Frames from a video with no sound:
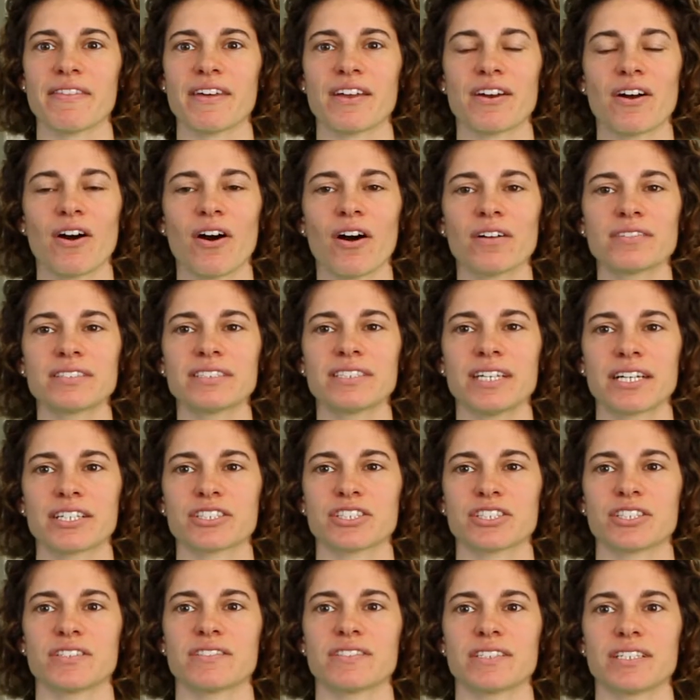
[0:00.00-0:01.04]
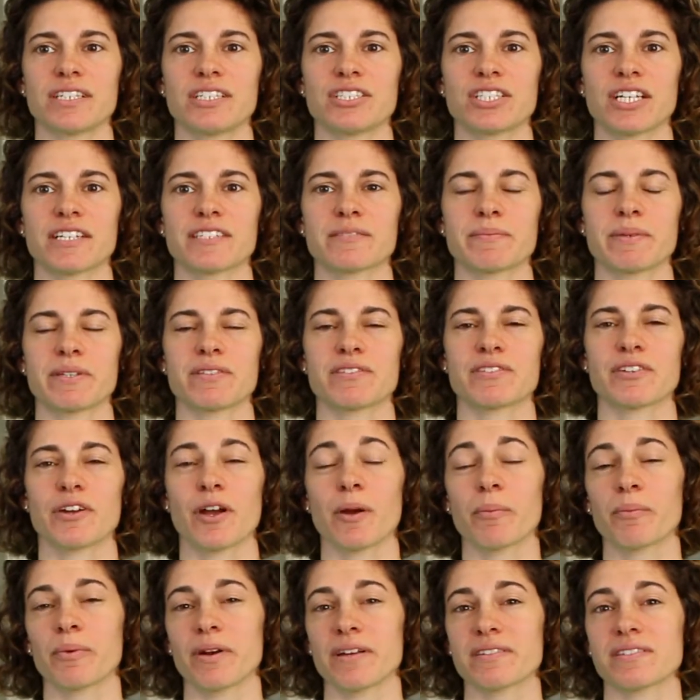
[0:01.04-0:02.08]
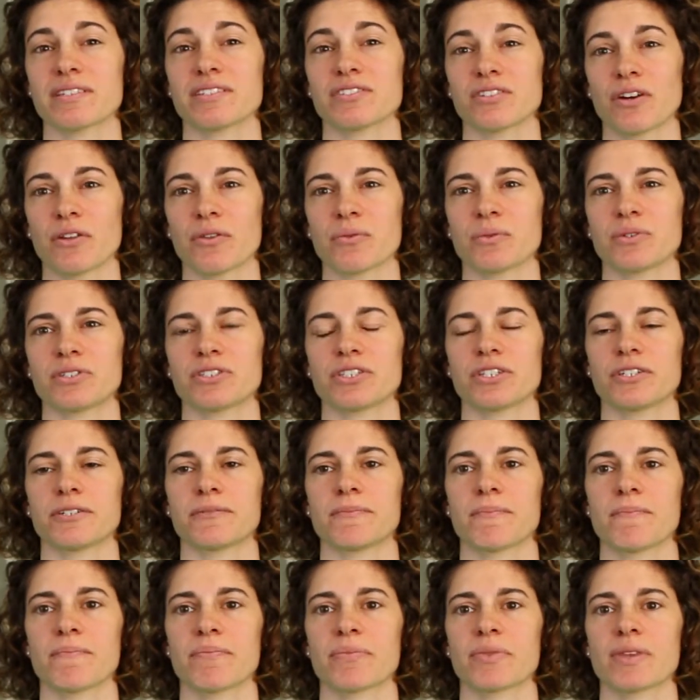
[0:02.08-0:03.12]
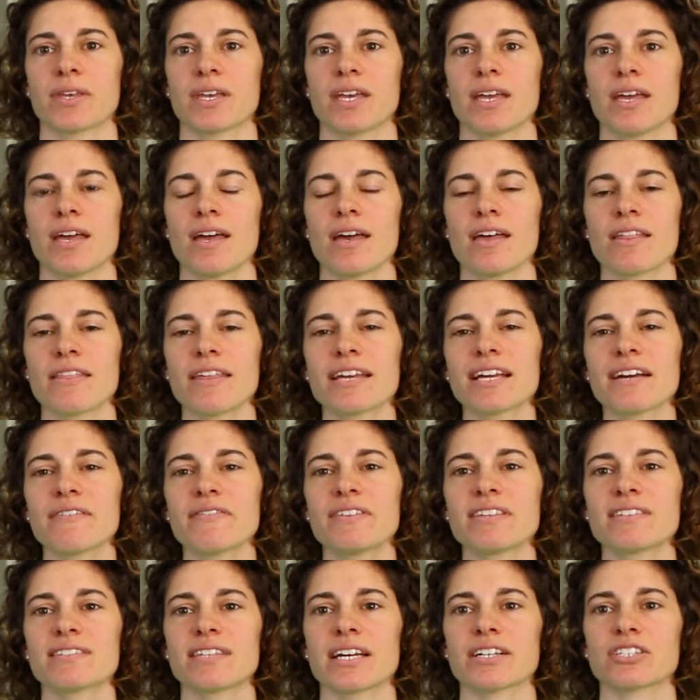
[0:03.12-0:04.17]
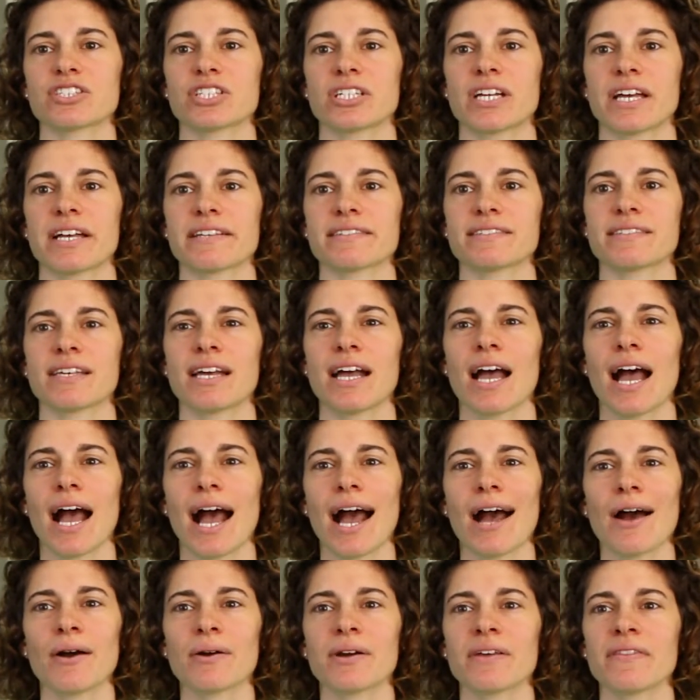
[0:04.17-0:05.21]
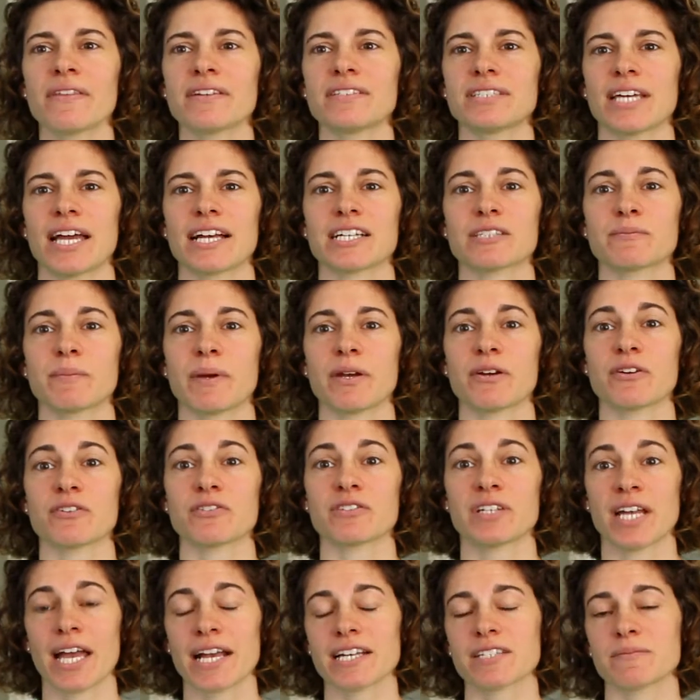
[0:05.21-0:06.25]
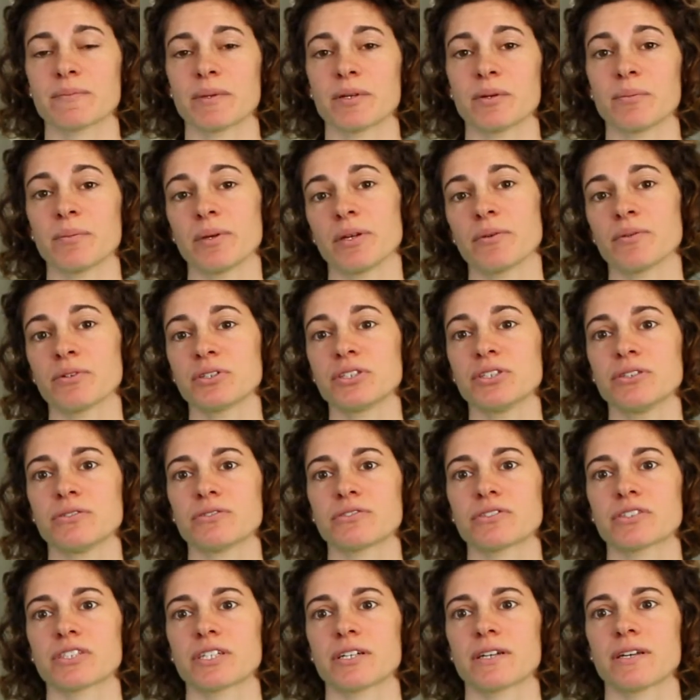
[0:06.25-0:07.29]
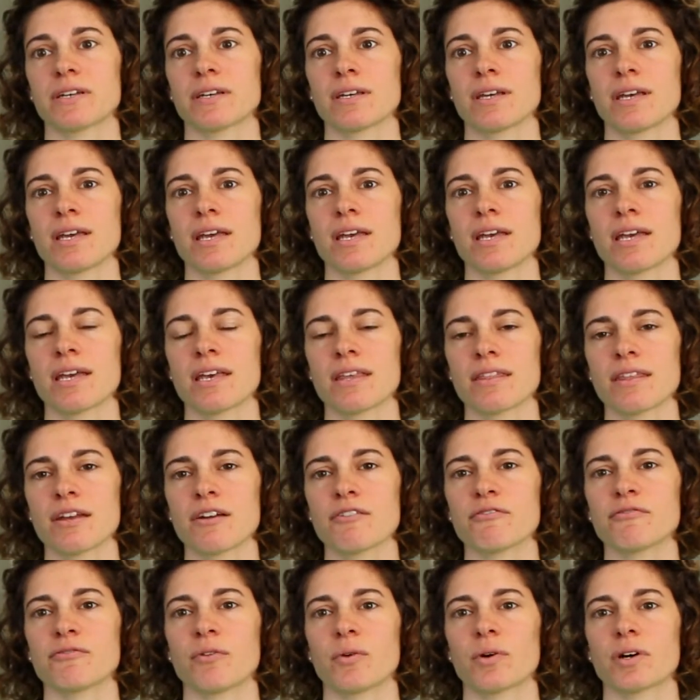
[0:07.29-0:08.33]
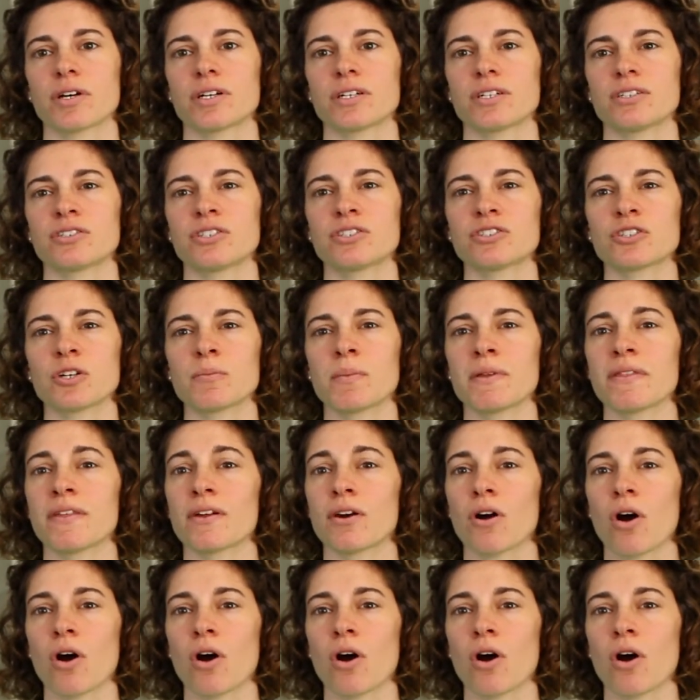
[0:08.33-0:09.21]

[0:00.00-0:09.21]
that all deductions and adjustments are present on the return. Think of this section as, how can the taxpayer's tax bill be reduced? Therefore, determine that